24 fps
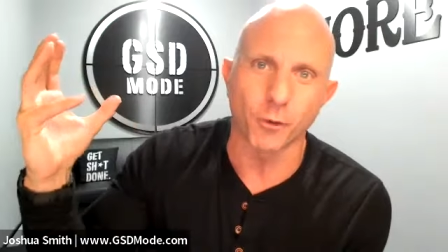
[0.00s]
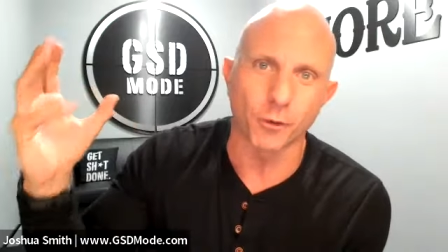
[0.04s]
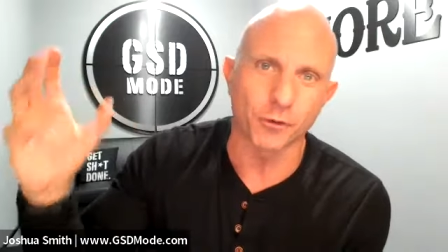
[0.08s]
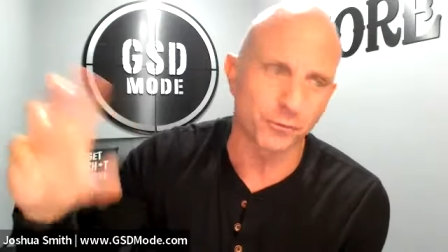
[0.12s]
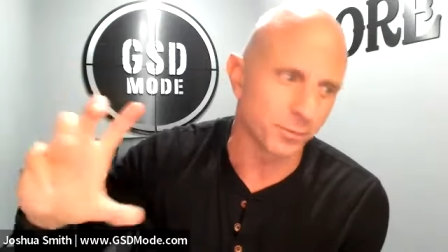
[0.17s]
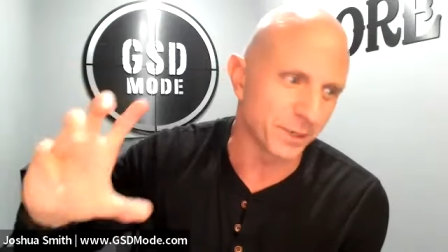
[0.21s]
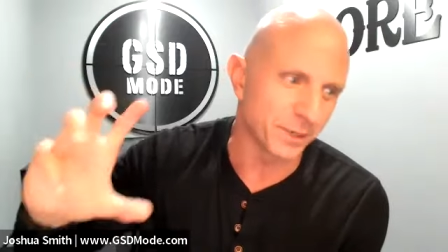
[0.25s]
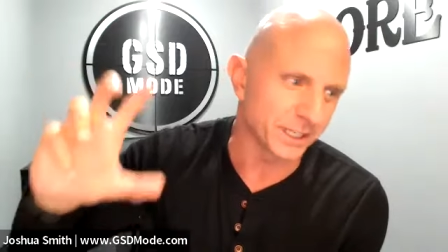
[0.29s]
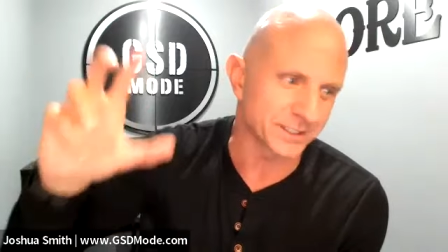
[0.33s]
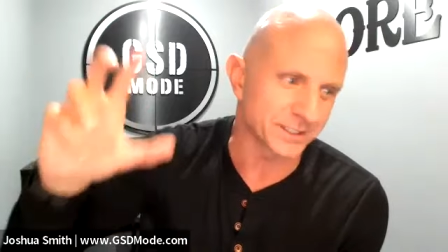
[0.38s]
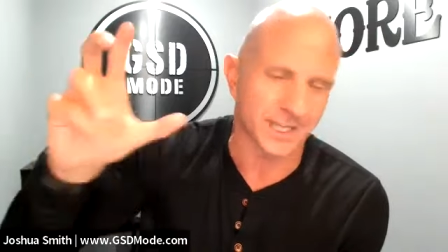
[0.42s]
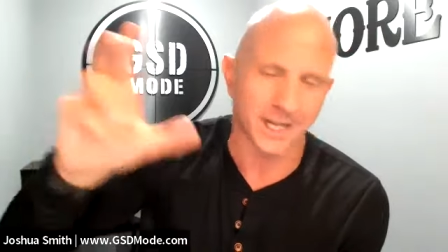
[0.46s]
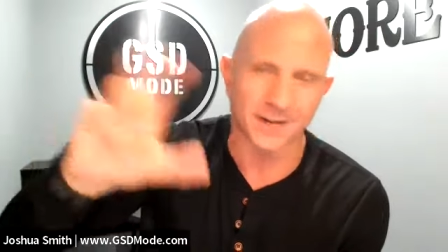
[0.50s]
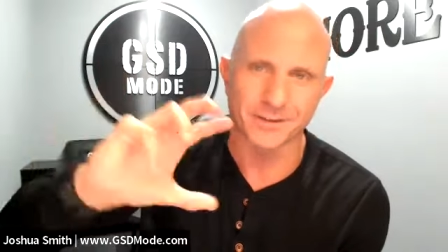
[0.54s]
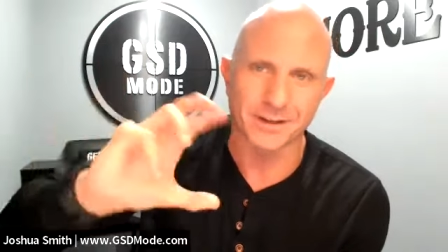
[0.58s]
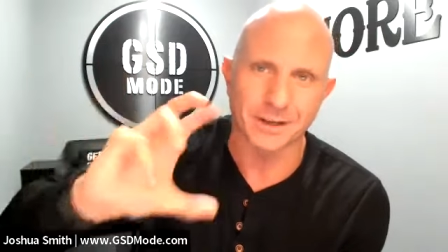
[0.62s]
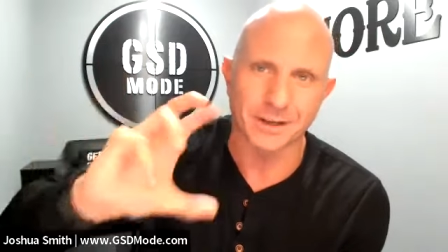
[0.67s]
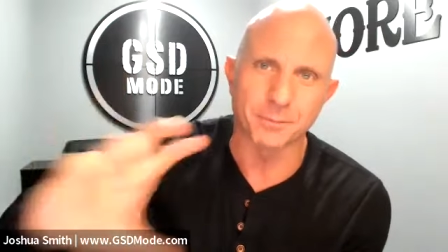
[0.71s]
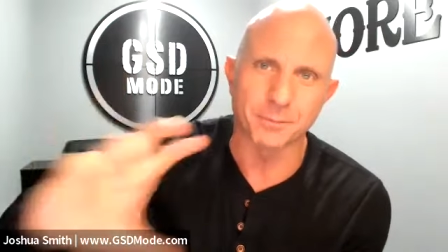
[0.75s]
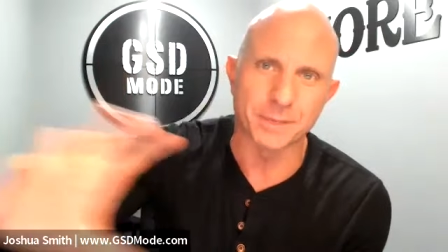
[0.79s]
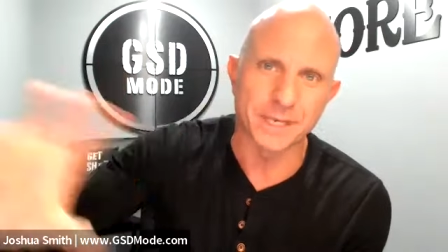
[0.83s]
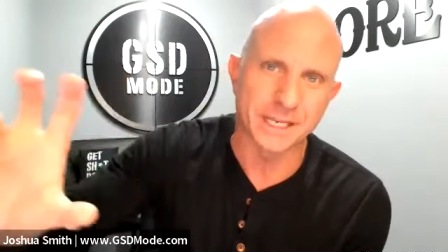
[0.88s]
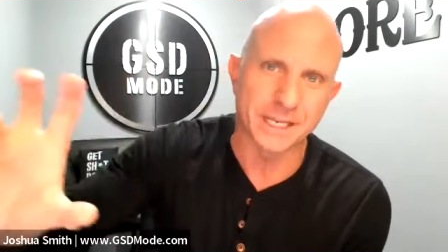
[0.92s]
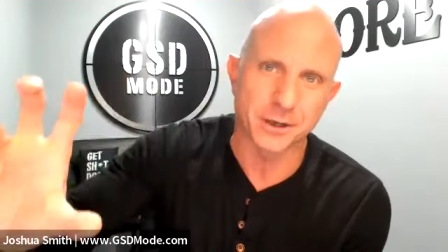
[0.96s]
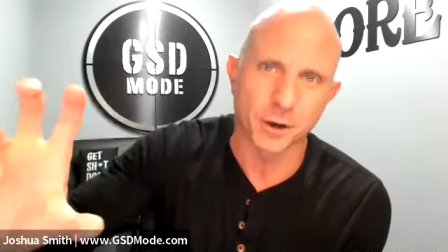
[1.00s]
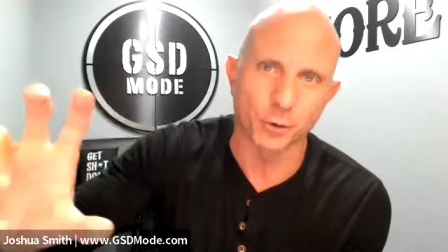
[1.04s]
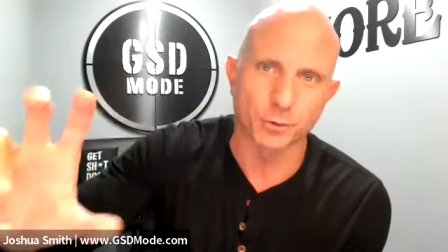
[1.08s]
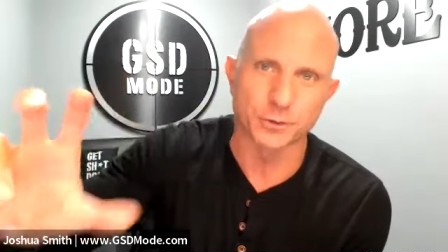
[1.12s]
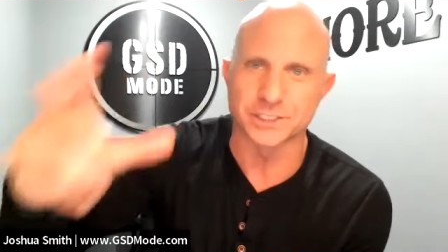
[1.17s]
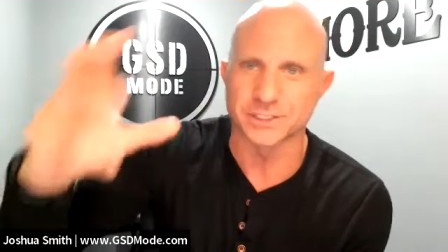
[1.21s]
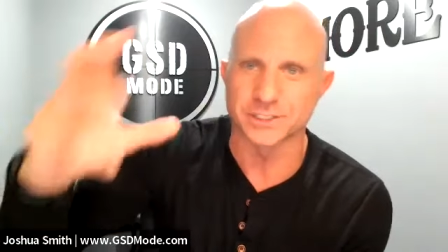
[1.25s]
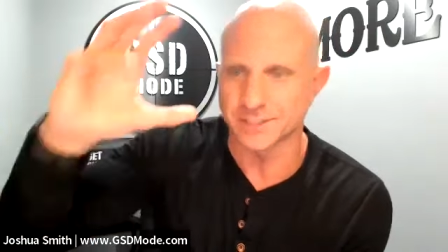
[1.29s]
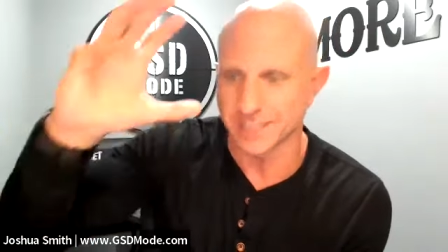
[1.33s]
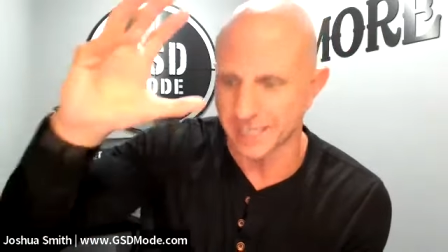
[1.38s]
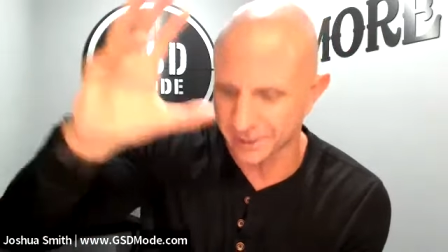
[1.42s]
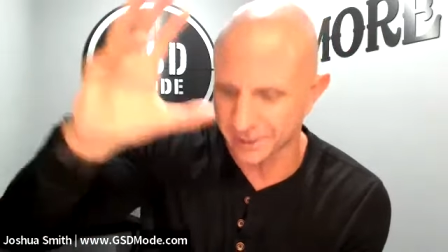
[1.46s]
with me it's kind of like a mini
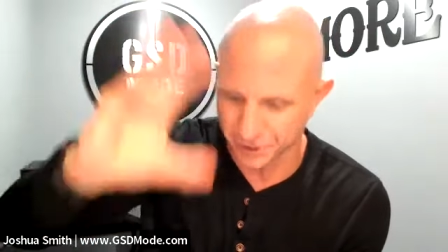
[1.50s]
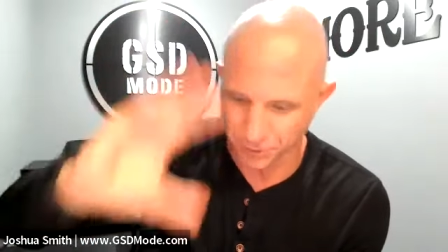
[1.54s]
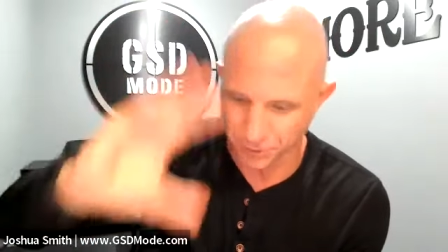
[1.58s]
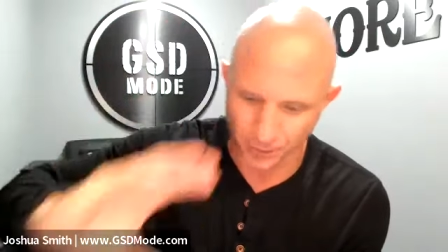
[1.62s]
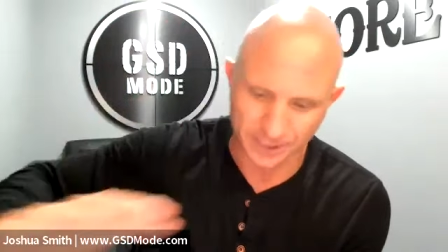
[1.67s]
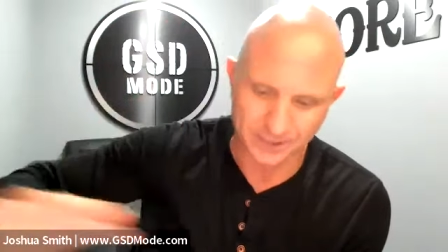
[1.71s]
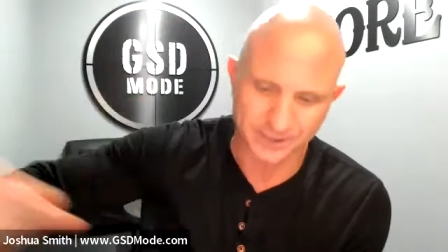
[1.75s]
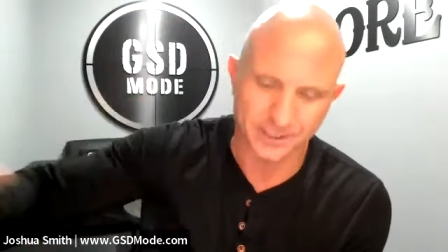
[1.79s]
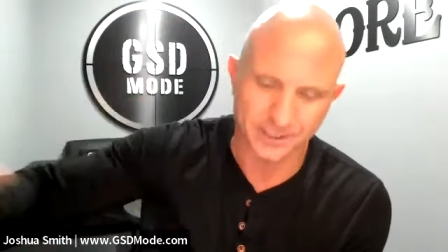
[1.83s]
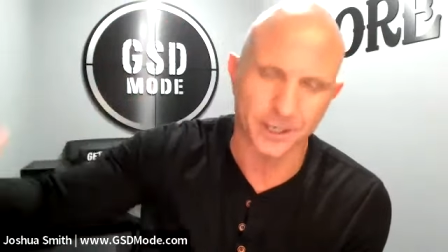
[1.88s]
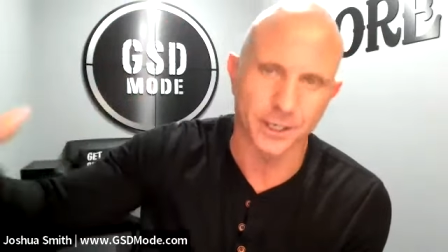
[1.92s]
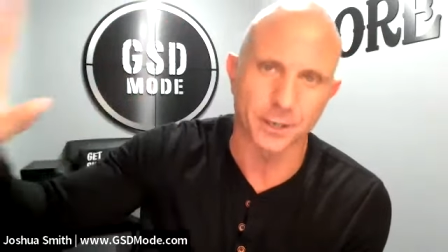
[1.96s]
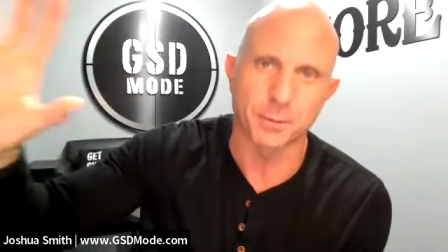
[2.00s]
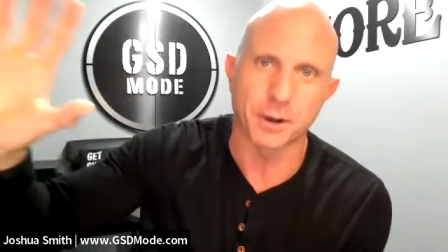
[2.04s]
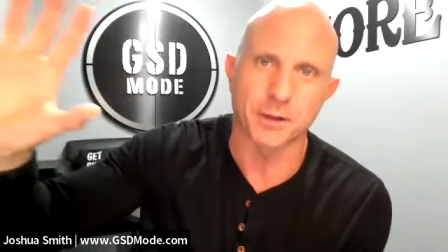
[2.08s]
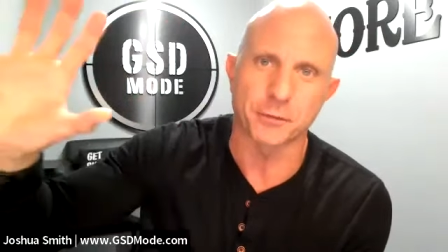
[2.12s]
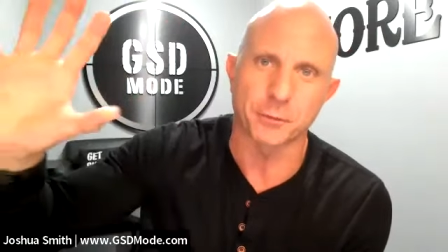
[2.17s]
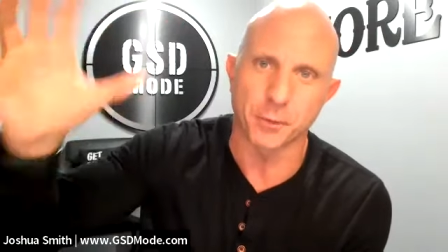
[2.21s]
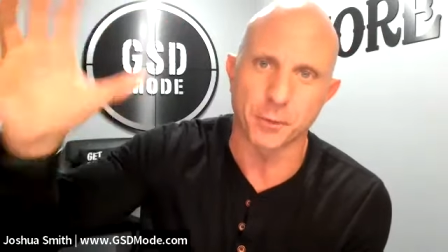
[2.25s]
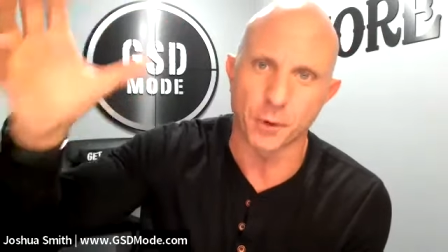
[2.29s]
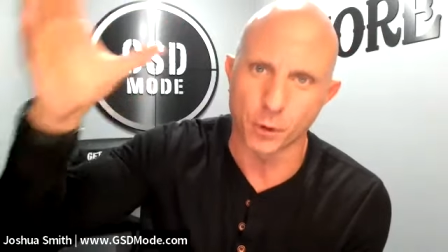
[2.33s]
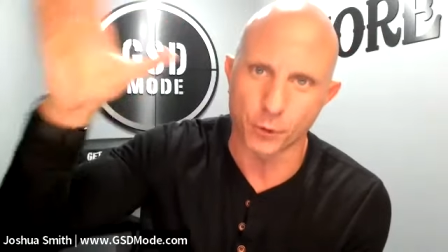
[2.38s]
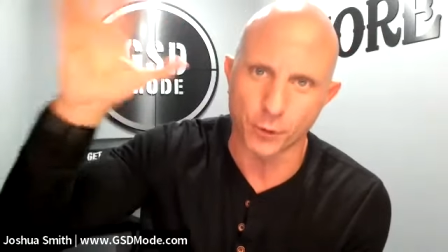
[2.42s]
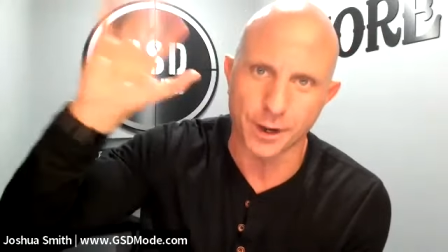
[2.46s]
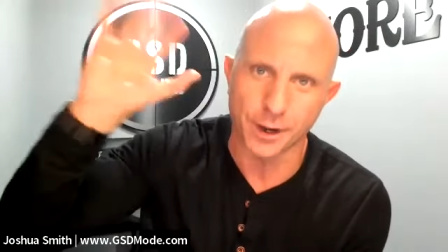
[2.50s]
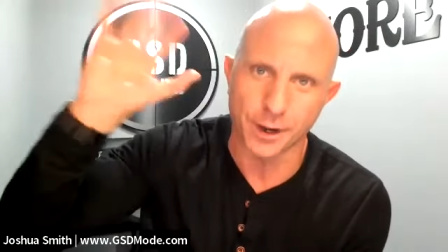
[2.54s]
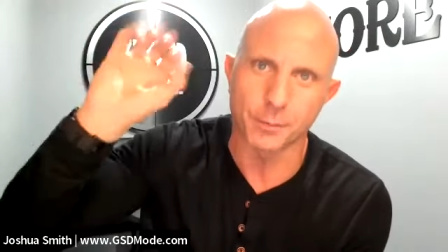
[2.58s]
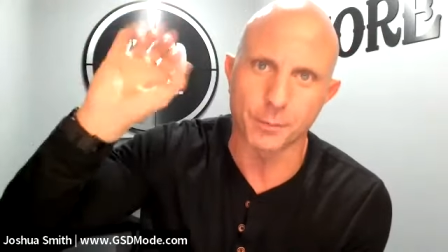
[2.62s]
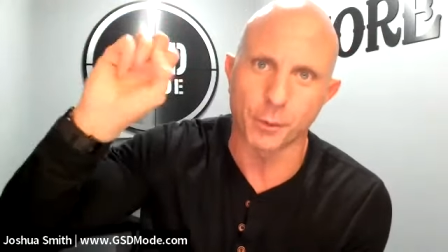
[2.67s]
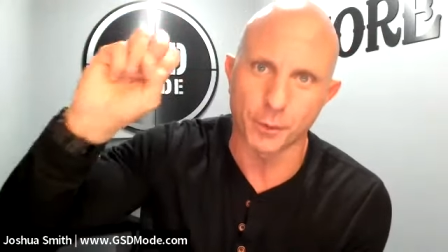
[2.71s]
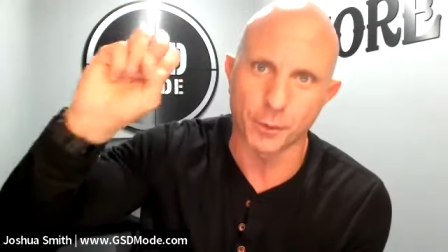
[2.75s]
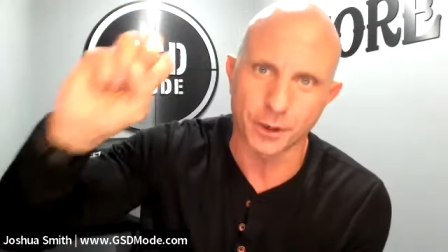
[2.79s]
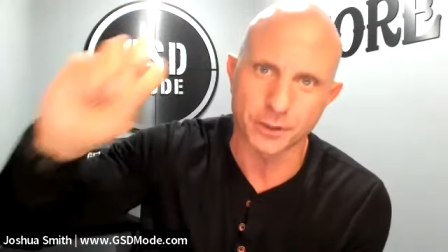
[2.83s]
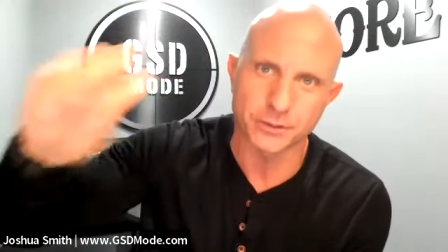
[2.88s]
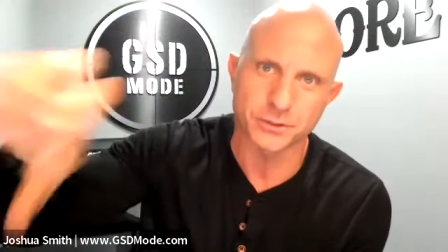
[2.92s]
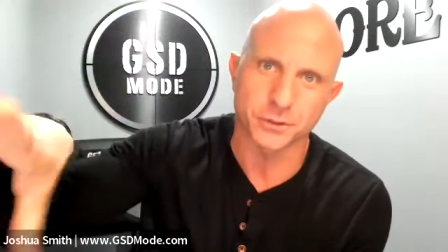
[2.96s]
coaching session where i tell you about the program but
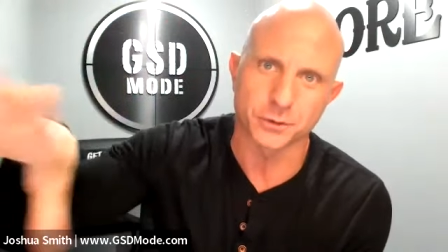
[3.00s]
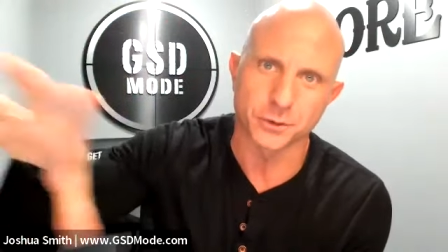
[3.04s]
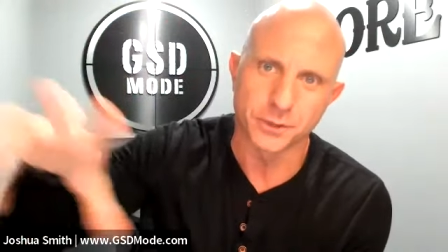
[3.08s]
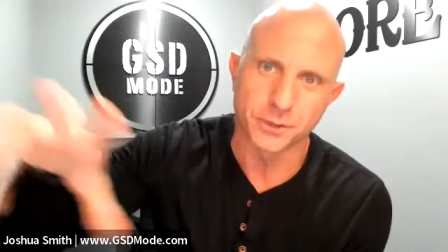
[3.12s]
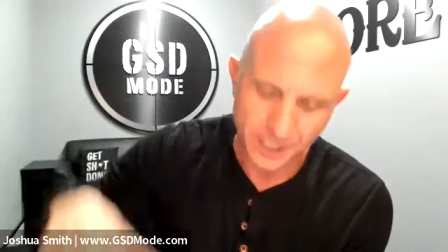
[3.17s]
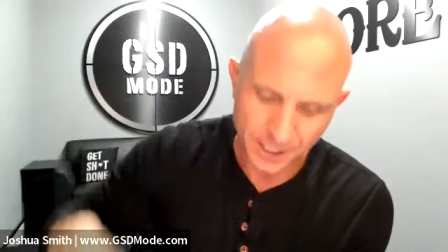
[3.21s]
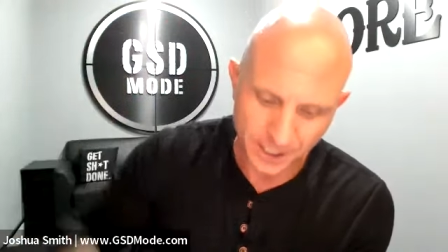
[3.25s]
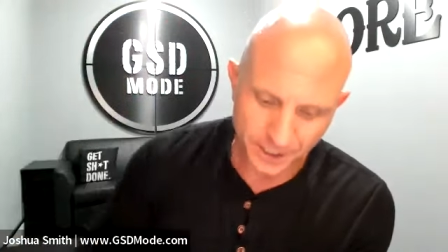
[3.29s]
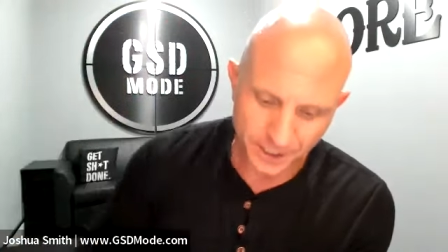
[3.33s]
we also you